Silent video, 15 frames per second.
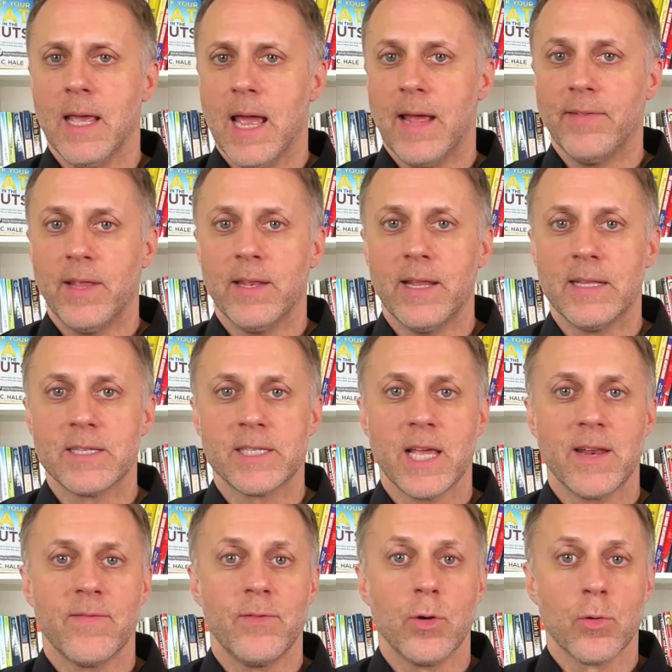And then
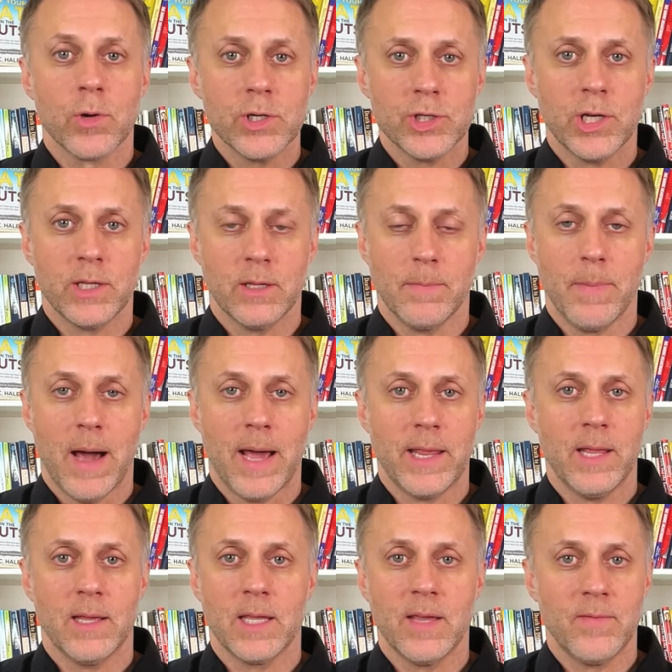instead of nourishing the
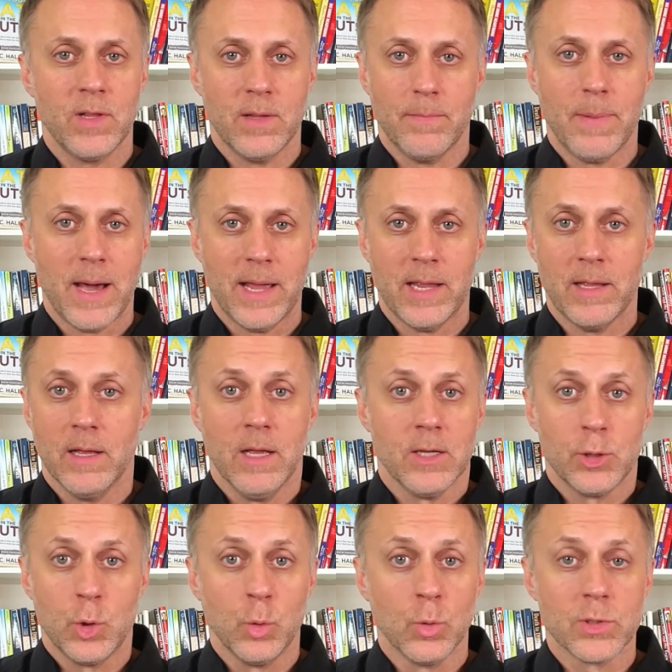body and giving the body
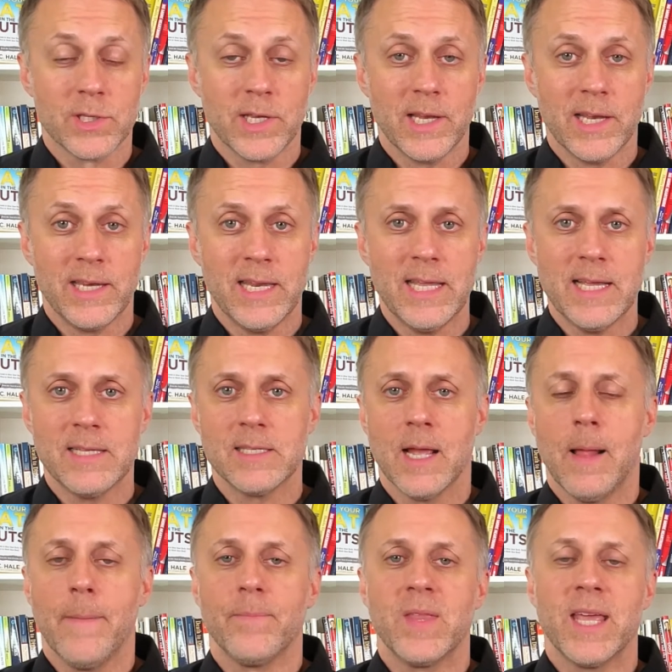tools that it needs,
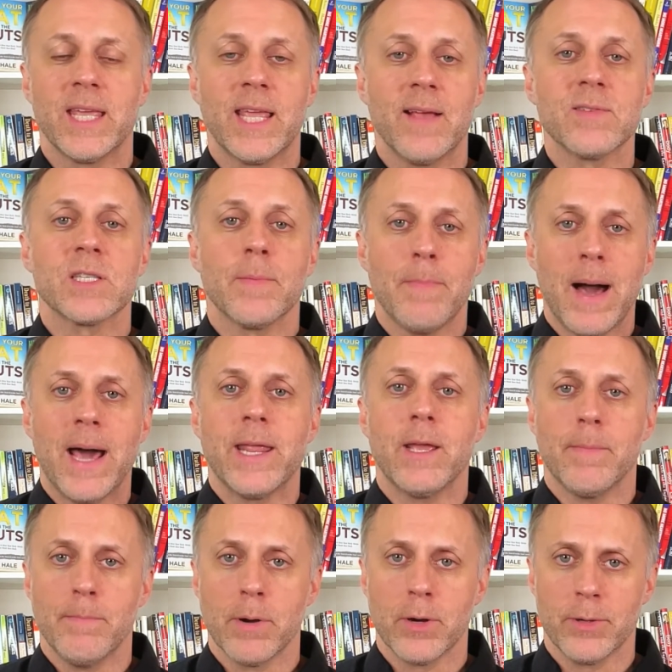it gives the body
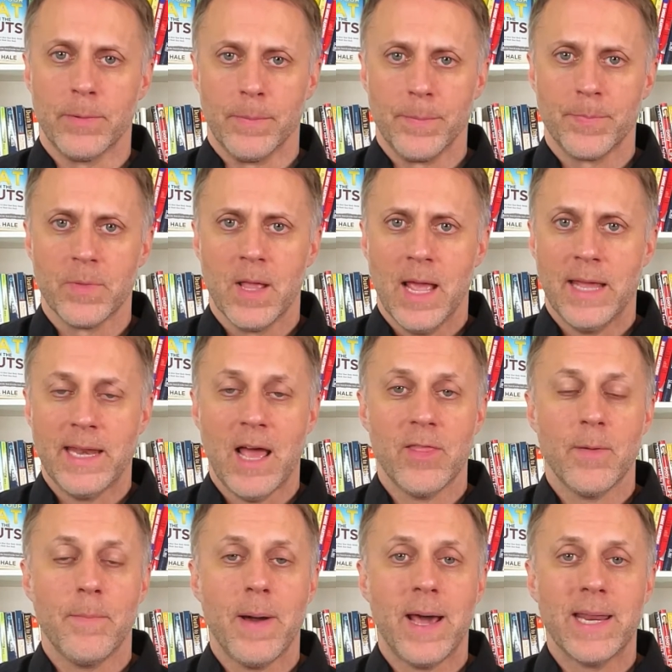a burden. And now
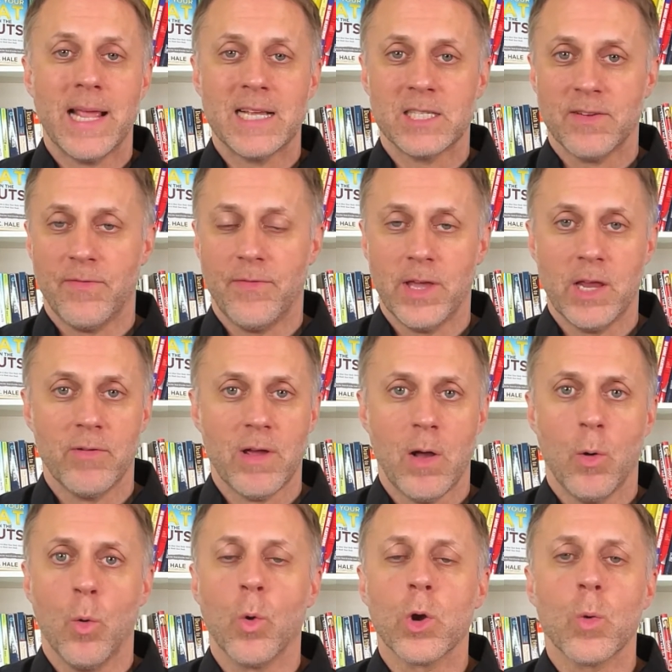the body has to figure
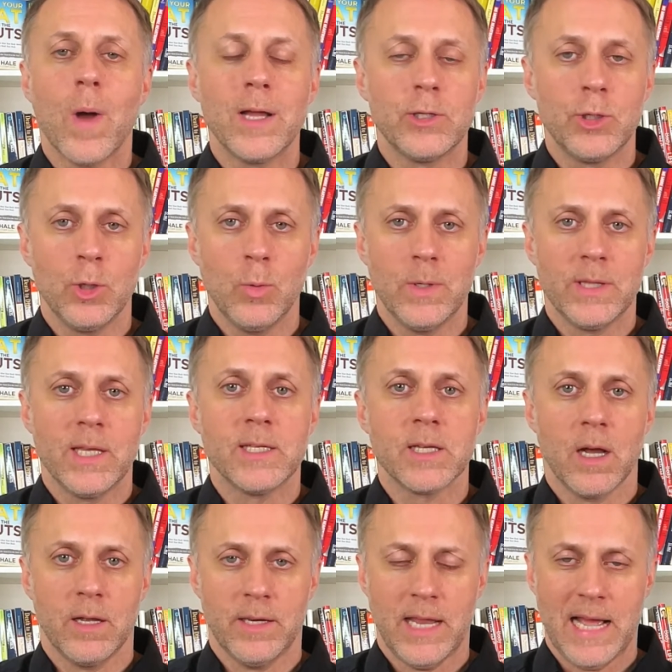out well, what do I do with these
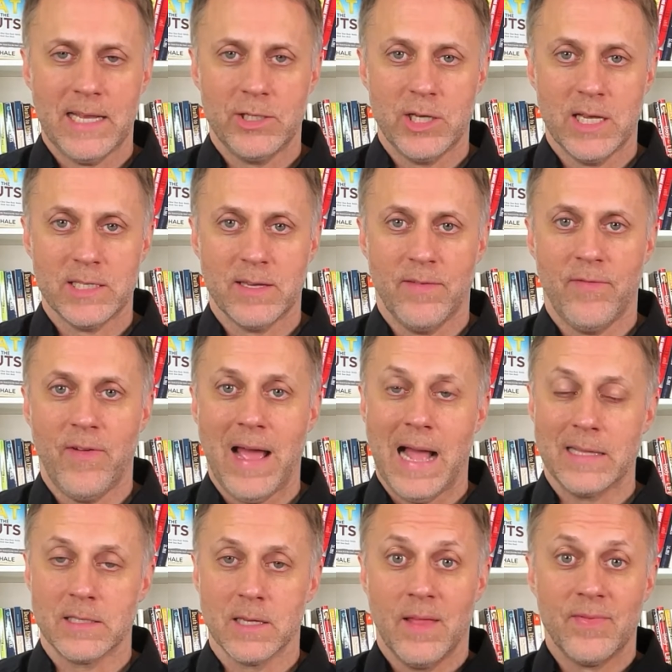undigested
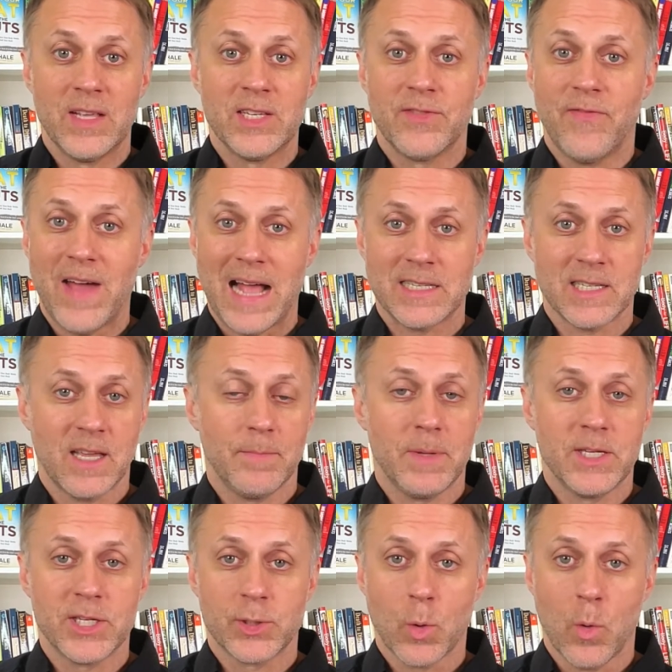fats? These fats can be
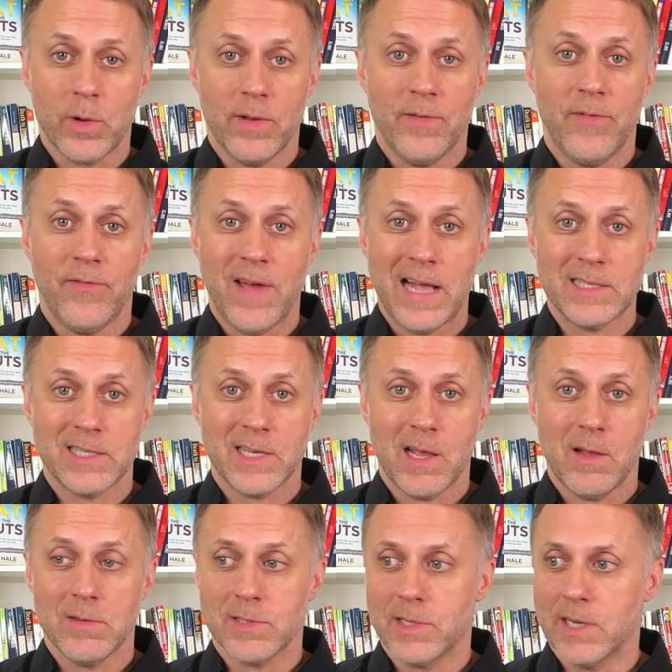stored in fat
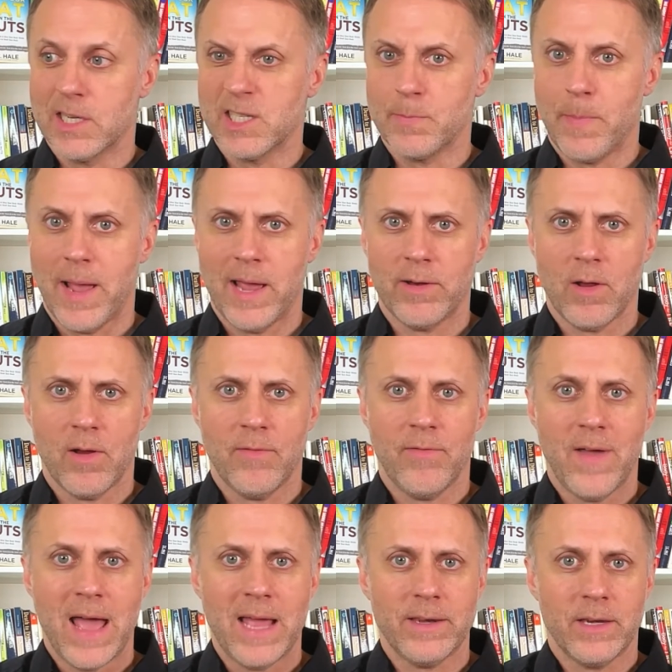cells and expand our
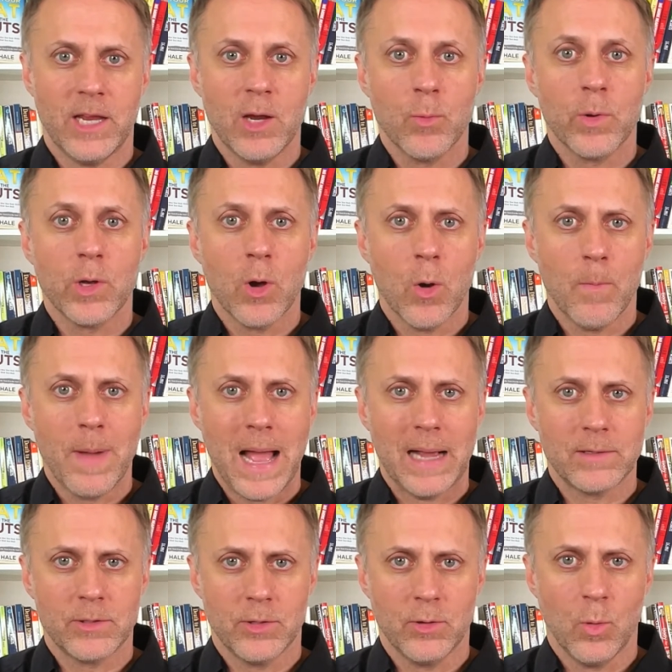fat. And here we go
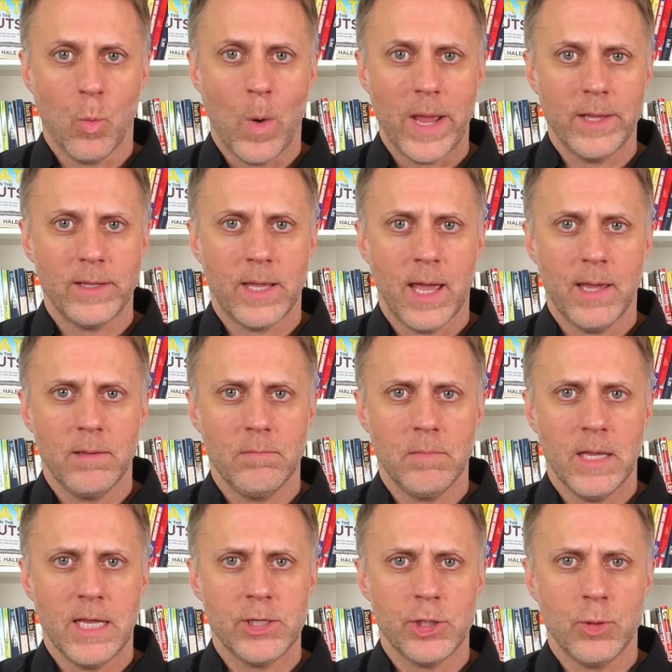back to the weight gain
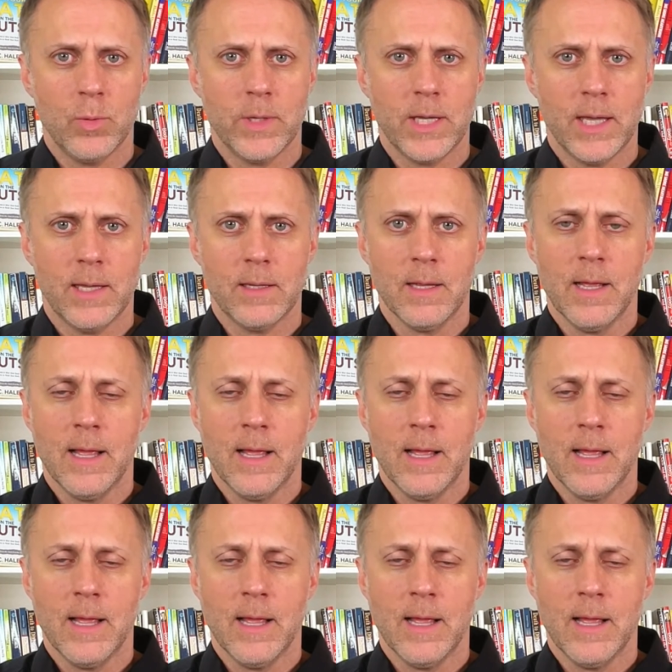issue again.